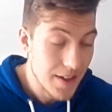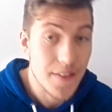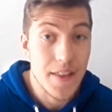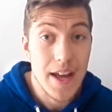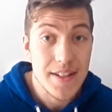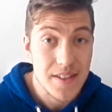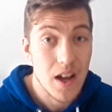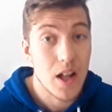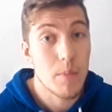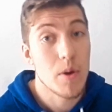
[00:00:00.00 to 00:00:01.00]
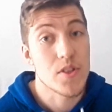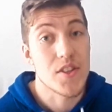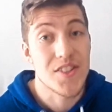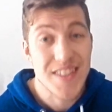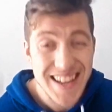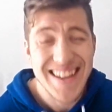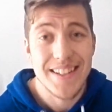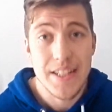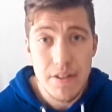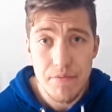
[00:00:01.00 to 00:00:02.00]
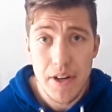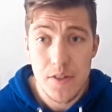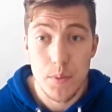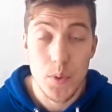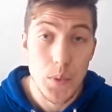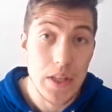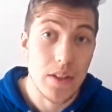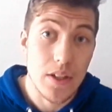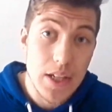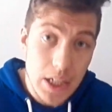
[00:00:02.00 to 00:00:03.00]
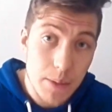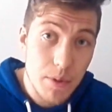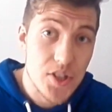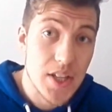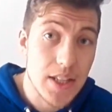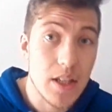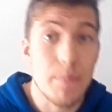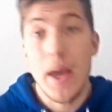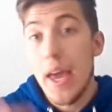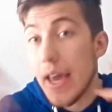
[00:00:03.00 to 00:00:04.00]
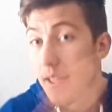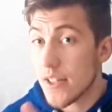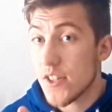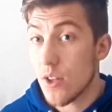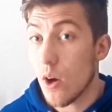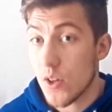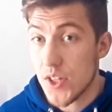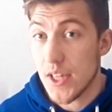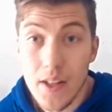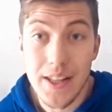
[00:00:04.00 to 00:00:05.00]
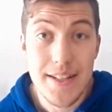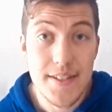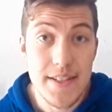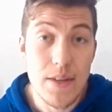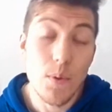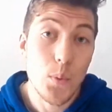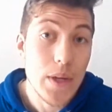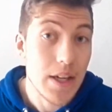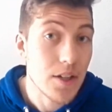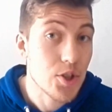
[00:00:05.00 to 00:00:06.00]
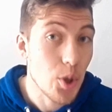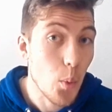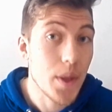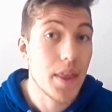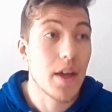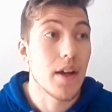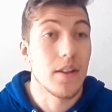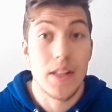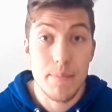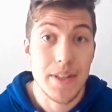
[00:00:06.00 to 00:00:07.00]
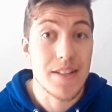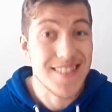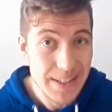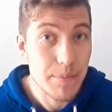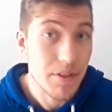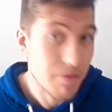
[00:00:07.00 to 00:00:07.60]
and that's almost a second difference between the gearbox setup and the stock setup. Let's see what we can do with the limited slip